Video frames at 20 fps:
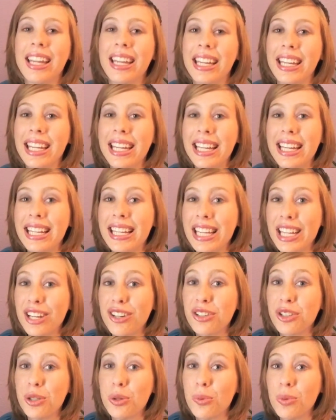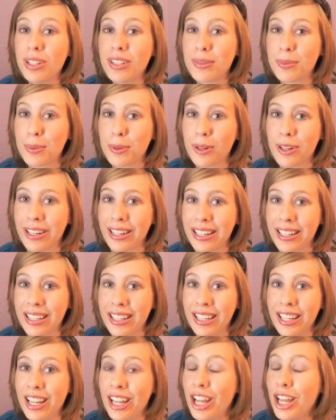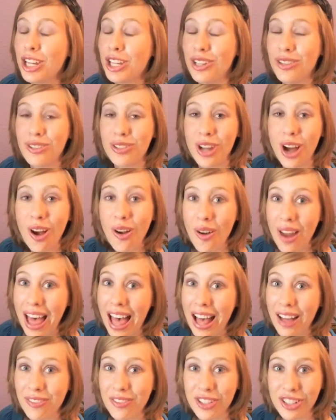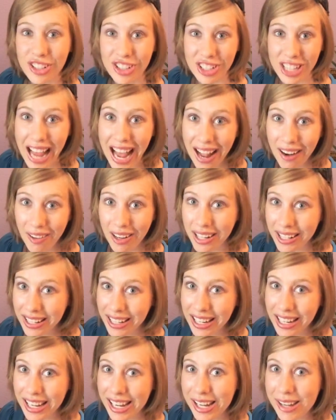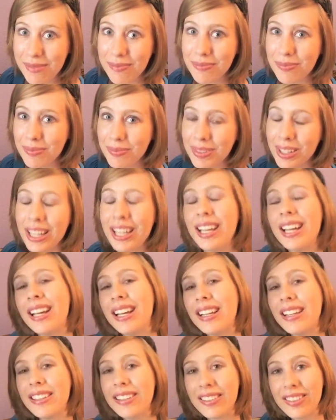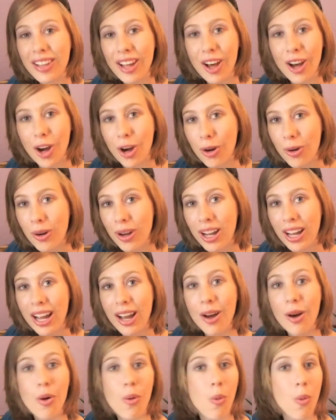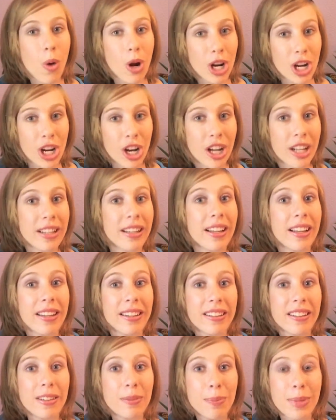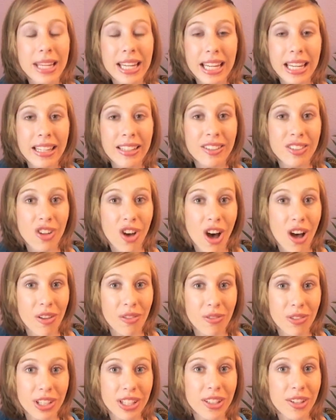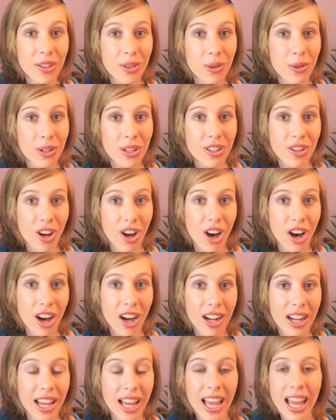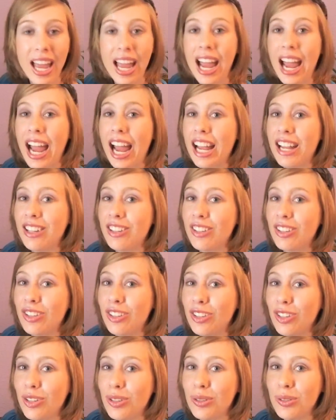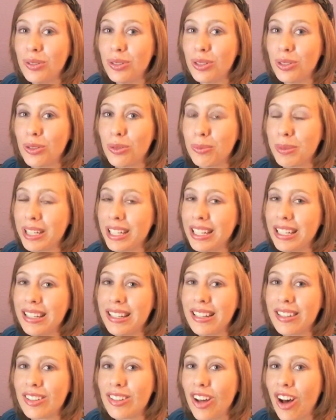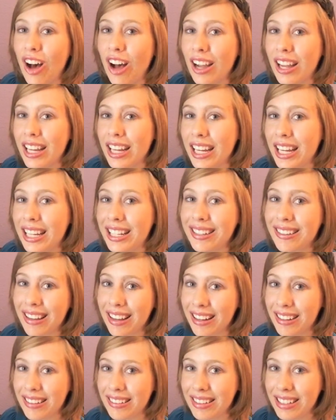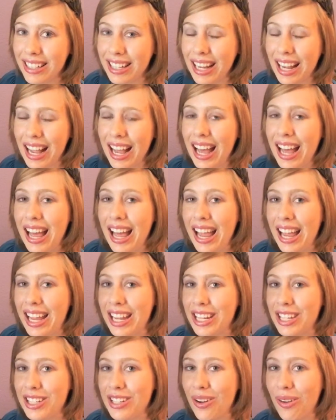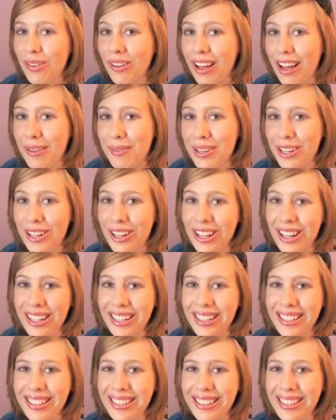He can hear you whispering. You don't have to shout at him. So, work on speaking softly to your dog, and soon you'll be talking and dancing in no time at all.